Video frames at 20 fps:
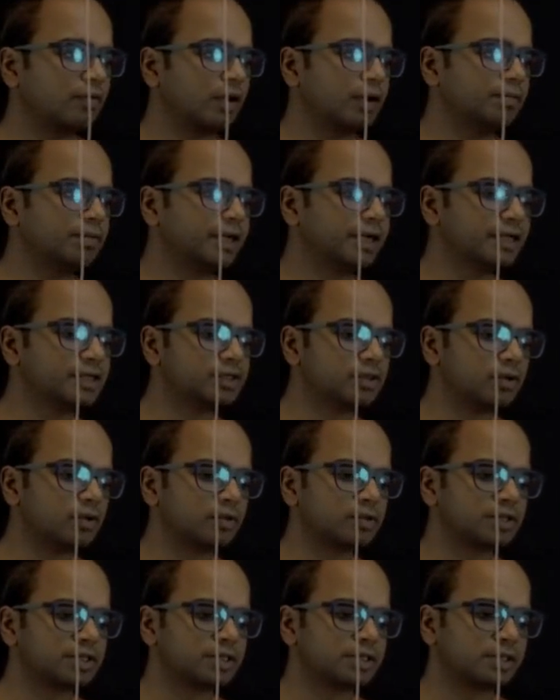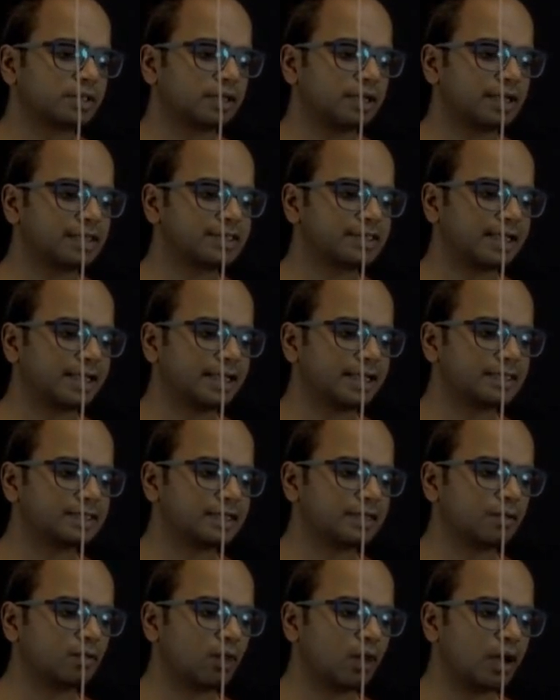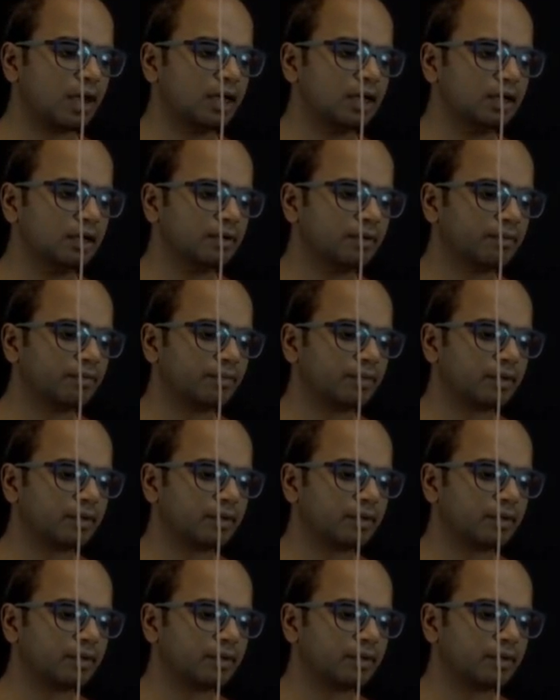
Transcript: Availability zones, let's say AZ1